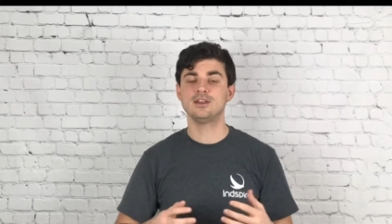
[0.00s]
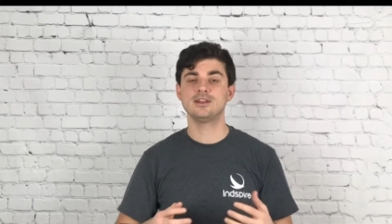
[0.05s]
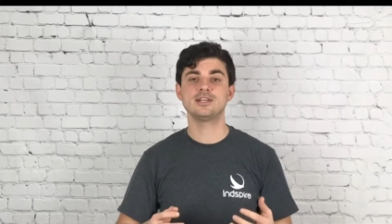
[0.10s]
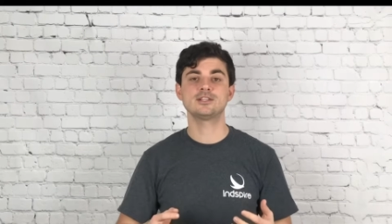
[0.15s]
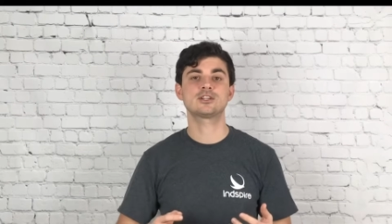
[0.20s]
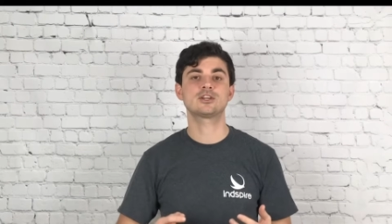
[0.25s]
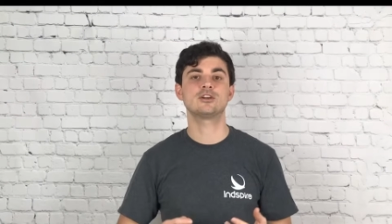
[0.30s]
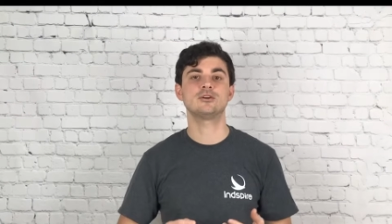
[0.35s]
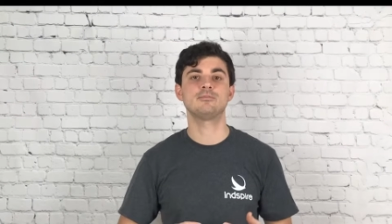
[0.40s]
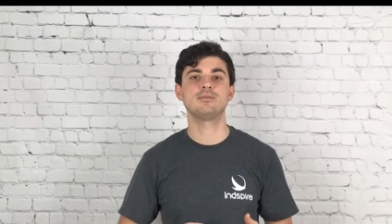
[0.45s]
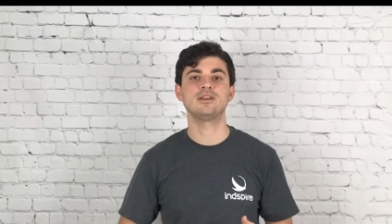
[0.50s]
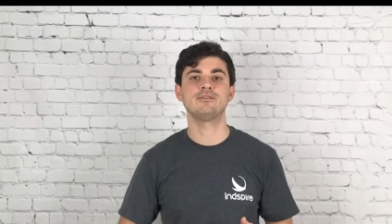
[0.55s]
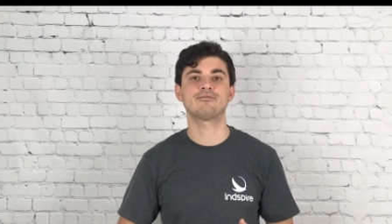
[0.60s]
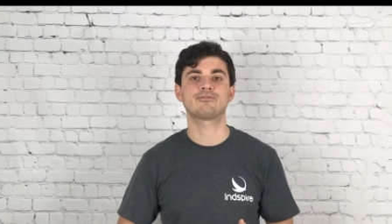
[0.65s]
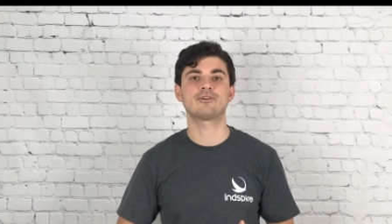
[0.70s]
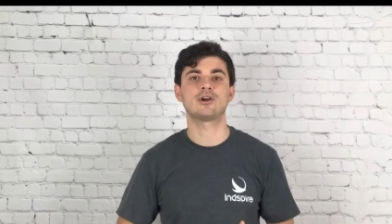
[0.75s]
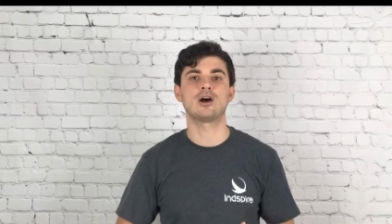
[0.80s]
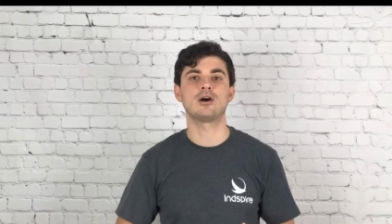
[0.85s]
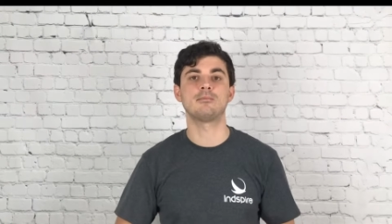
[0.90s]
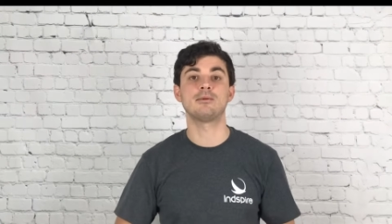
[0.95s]
This could be
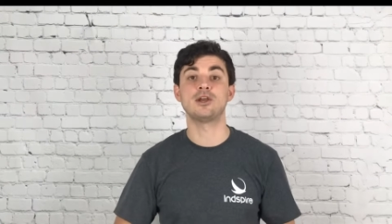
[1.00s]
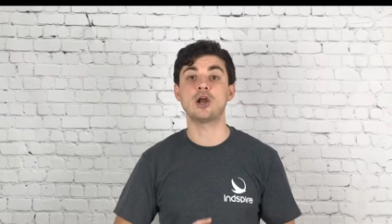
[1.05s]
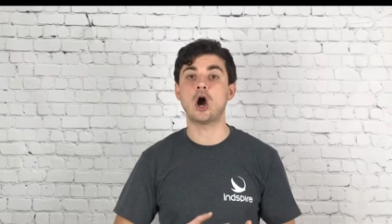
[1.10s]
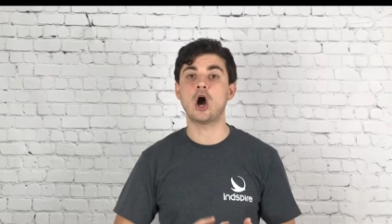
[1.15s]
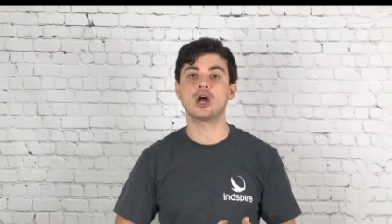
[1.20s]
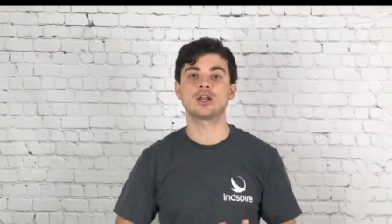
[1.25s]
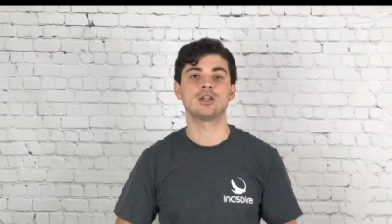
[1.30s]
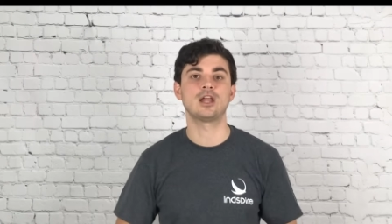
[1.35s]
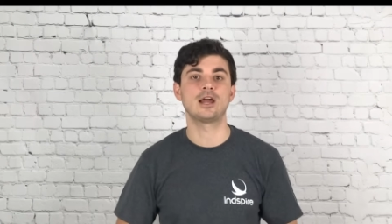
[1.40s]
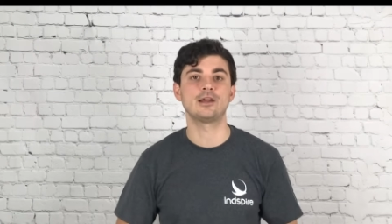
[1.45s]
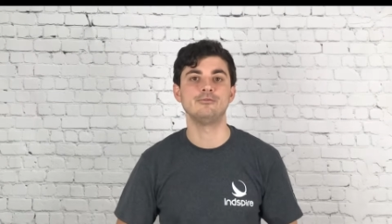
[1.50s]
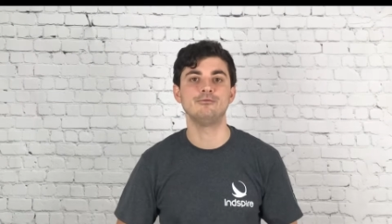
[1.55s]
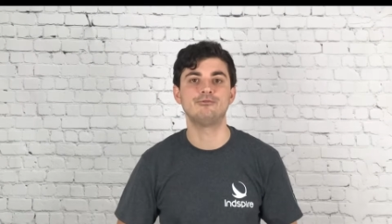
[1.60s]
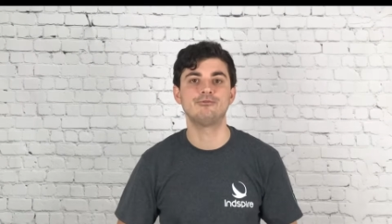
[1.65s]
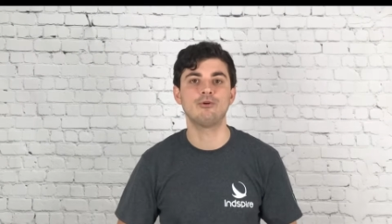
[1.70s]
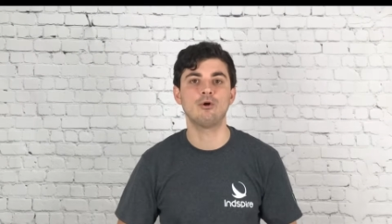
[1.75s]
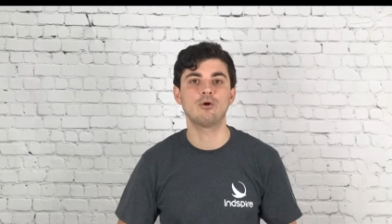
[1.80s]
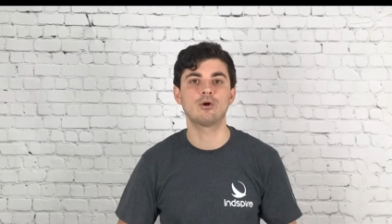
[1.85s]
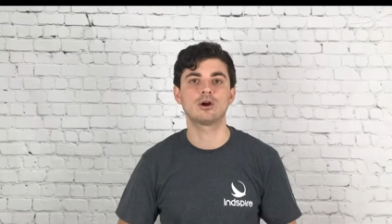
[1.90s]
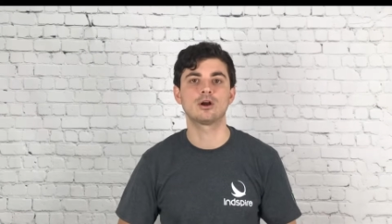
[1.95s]
from an online
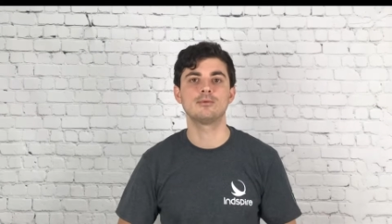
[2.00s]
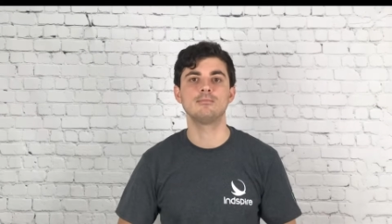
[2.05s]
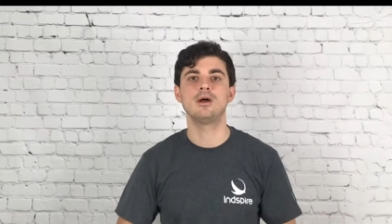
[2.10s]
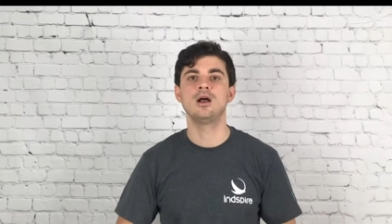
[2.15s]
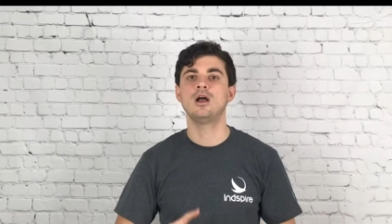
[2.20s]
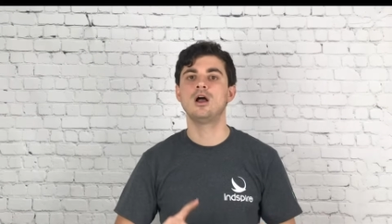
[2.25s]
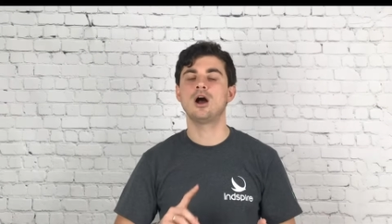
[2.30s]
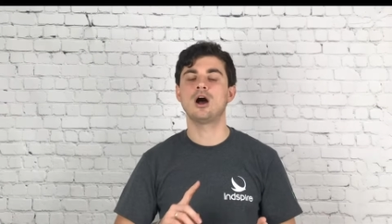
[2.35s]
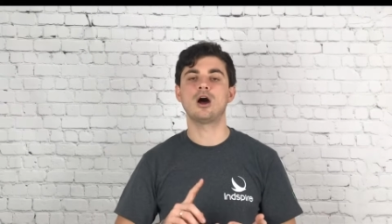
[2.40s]
form,